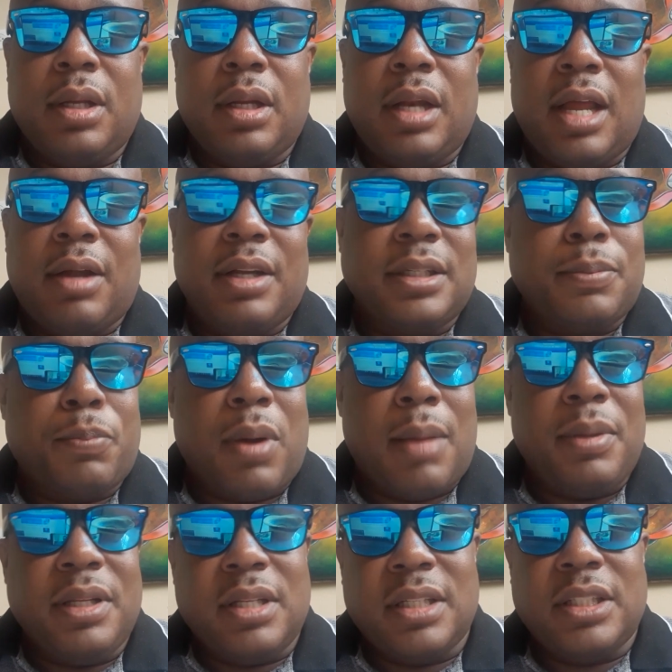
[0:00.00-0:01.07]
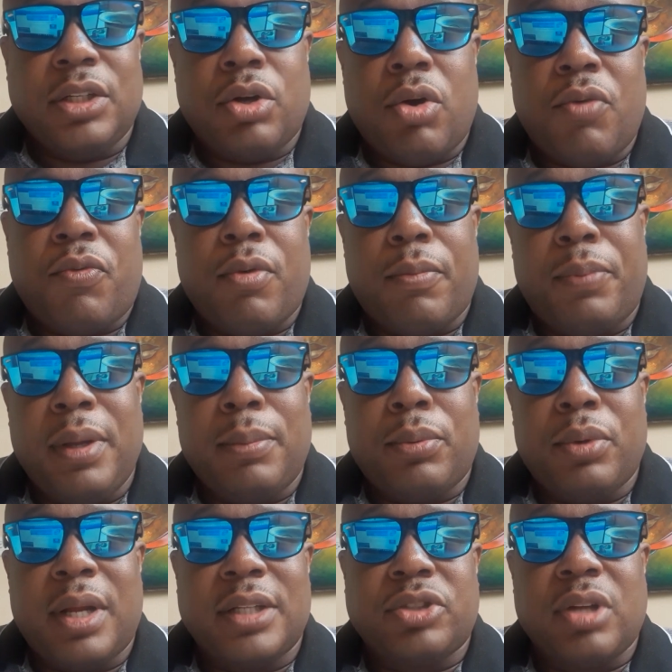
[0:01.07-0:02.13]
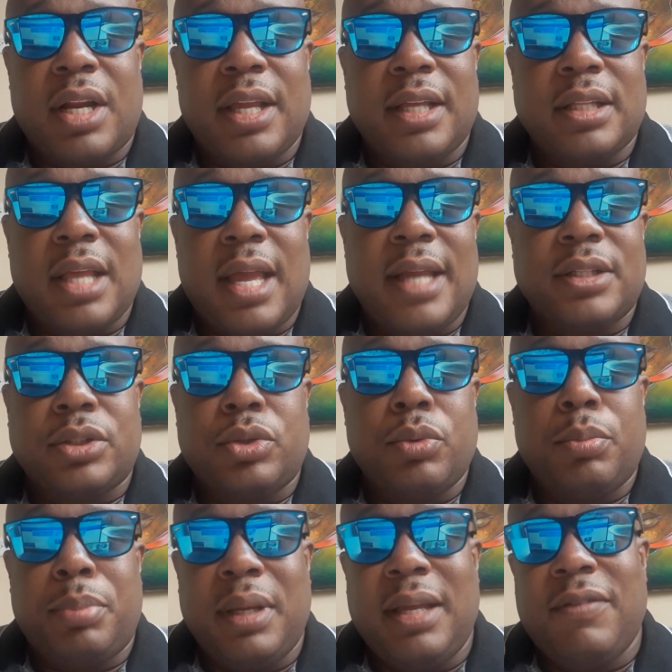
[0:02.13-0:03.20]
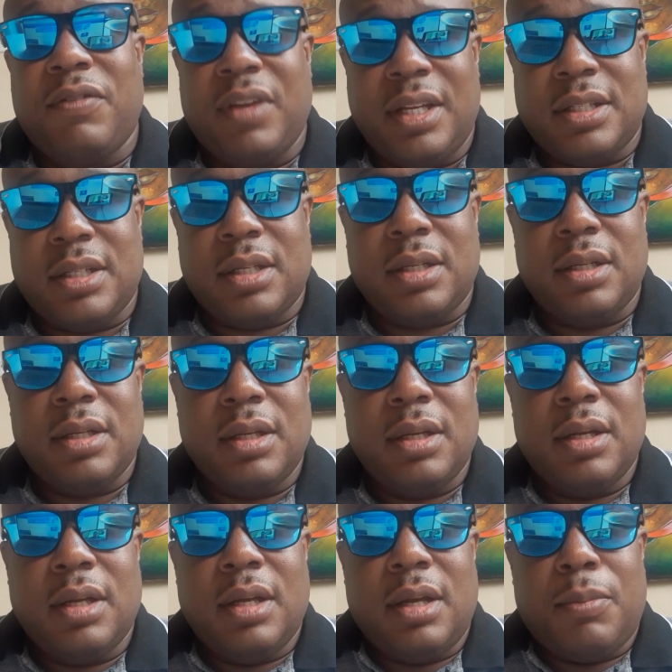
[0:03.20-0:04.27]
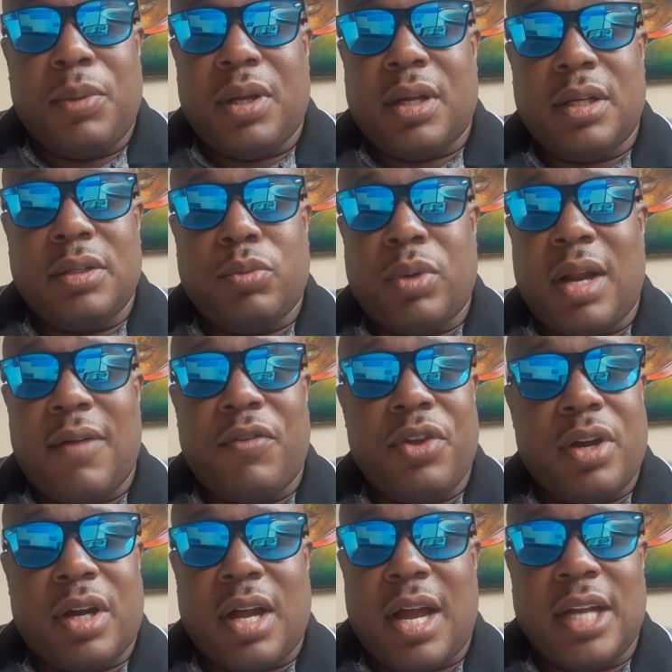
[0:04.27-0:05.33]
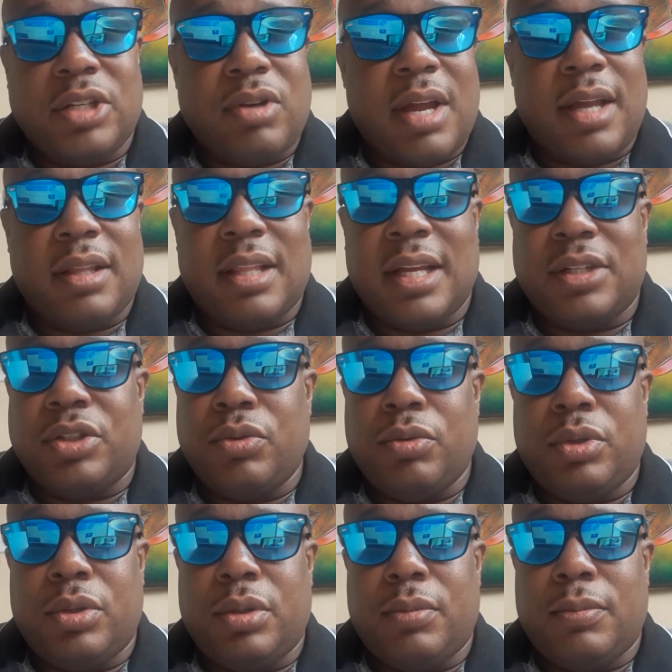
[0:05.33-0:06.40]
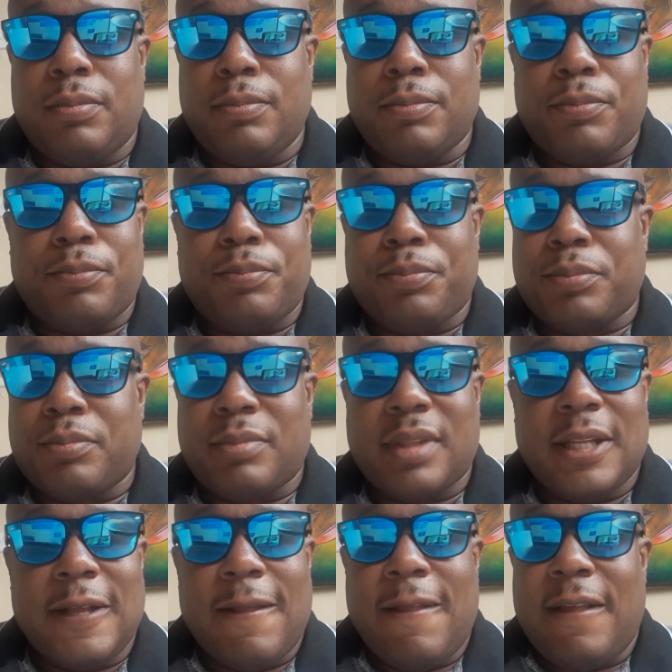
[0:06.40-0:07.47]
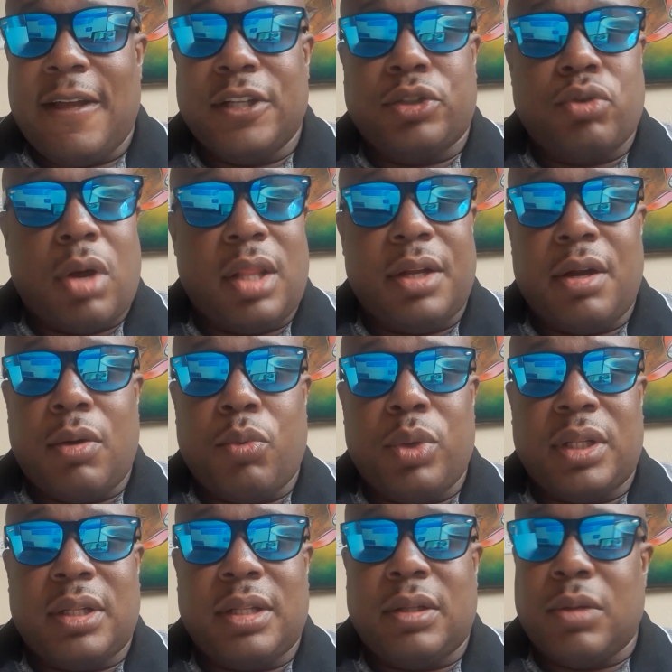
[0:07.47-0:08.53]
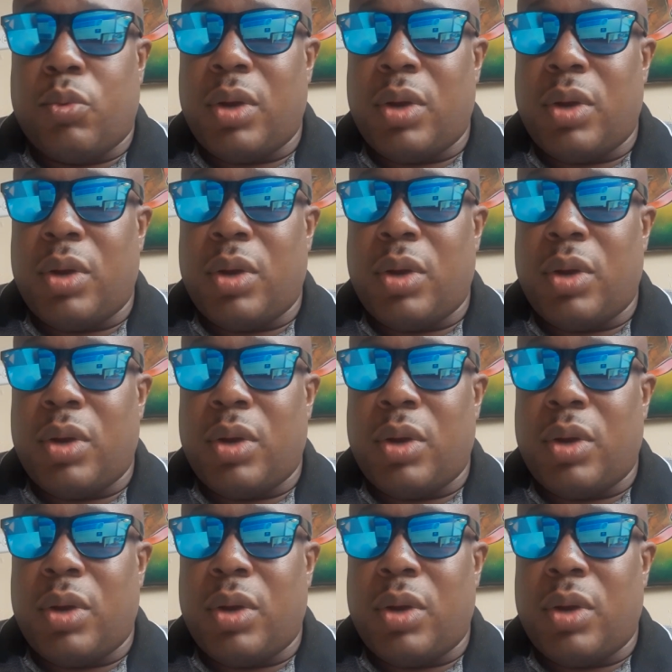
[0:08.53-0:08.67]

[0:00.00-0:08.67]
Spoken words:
Now, this probably doesn't go for people that's trying to get the H-2B visa, because whatever your contract that you is drawing up with the